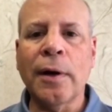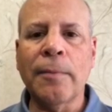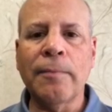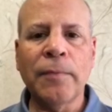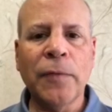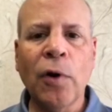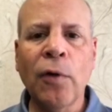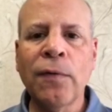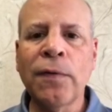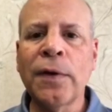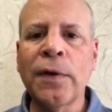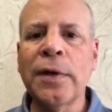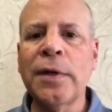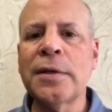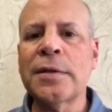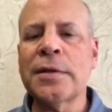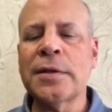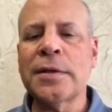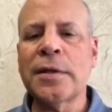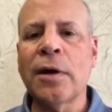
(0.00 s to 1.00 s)
Hopefully
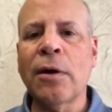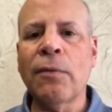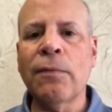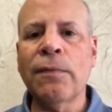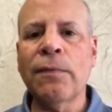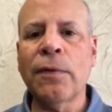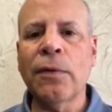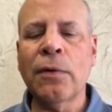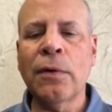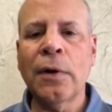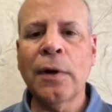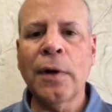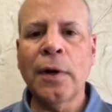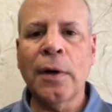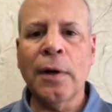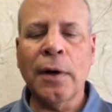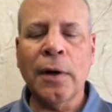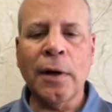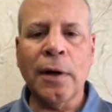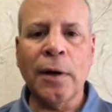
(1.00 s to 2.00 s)
this is helpful.
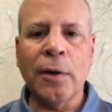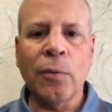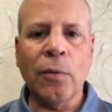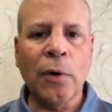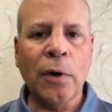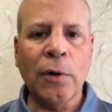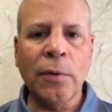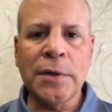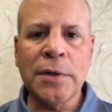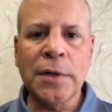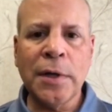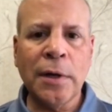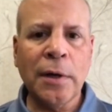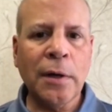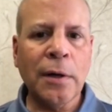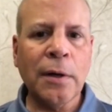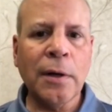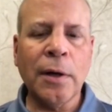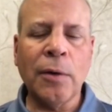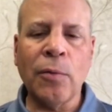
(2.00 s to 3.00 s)
We're always
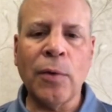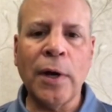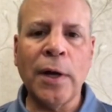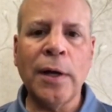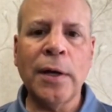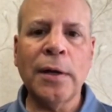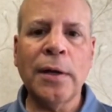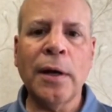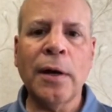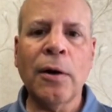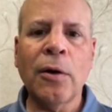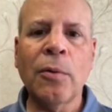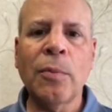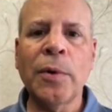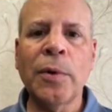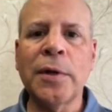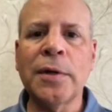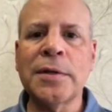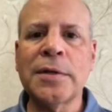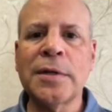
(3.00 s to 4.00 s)
here ready to
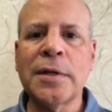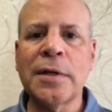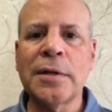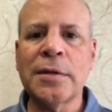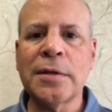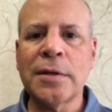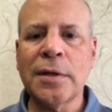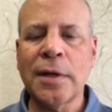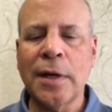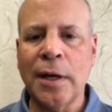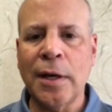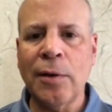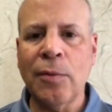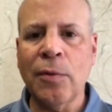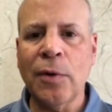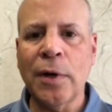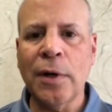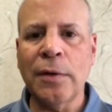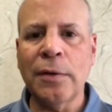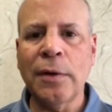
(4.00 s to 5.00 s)
help and assist
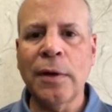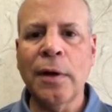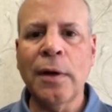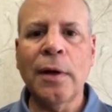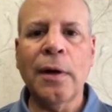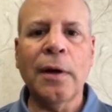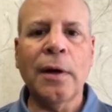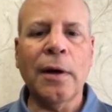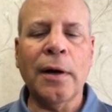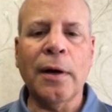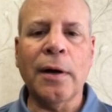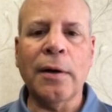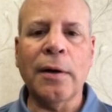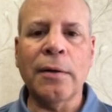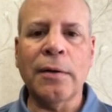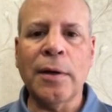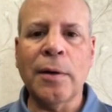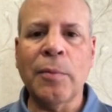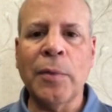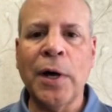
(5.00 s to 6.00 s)
anyone
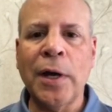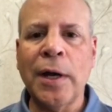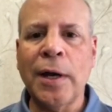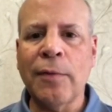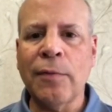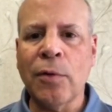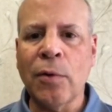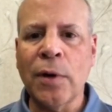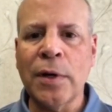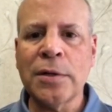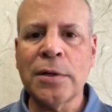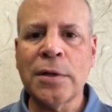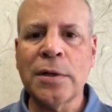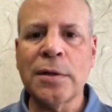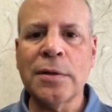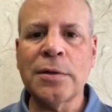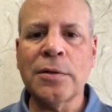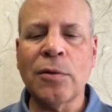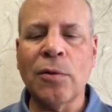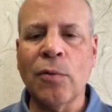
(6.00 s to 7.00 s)
that might have
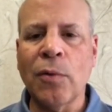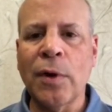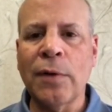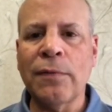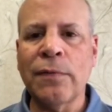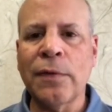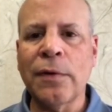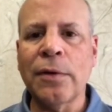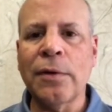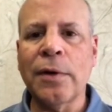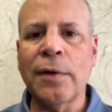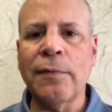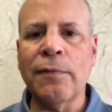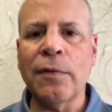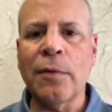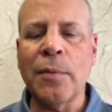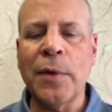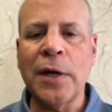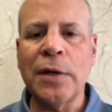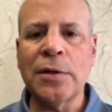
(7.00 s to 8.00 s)
questions or want further
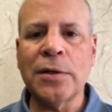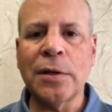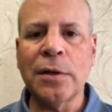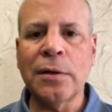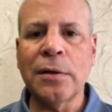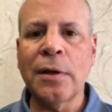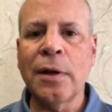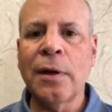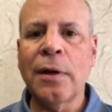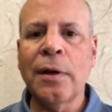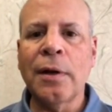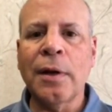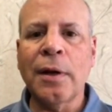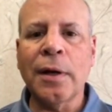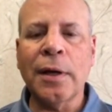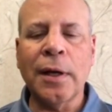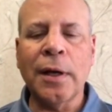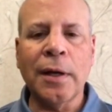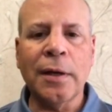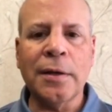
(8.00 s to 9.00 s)
information.
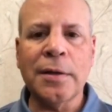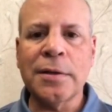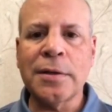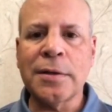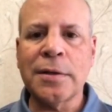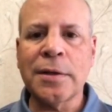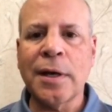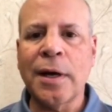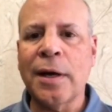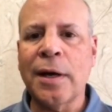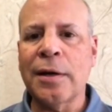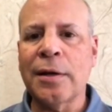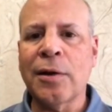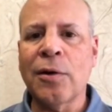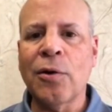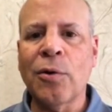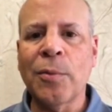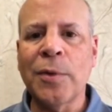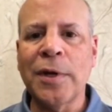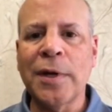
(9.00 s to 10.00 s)
Again, this is Scott at
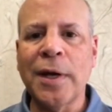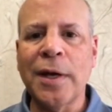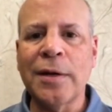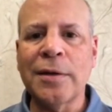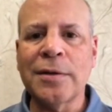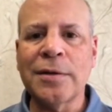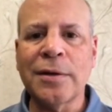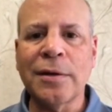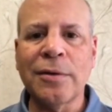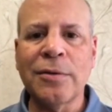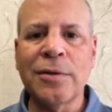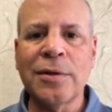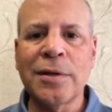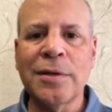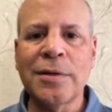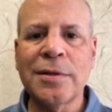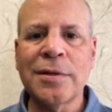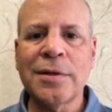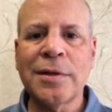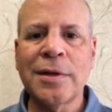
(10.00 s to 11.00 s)
Coleman Data
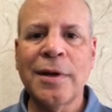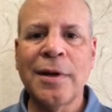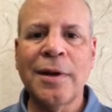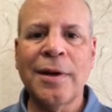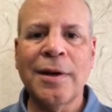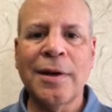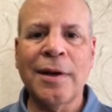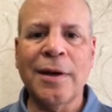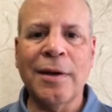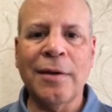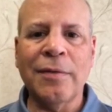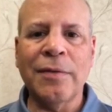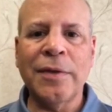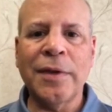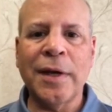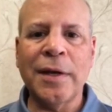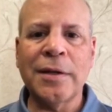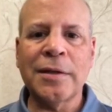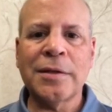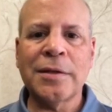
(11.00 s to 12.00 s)
Solutions, and
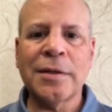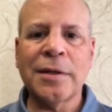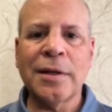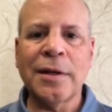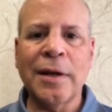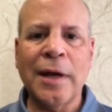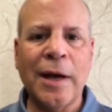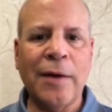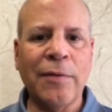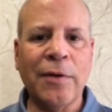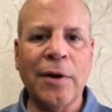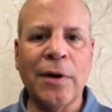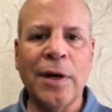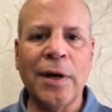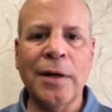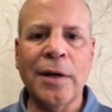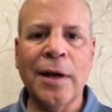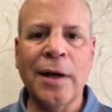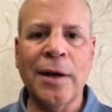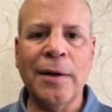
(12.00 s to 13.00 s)
thanks. Have a
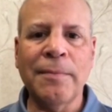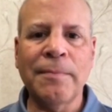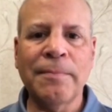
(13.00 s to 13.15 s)
great day.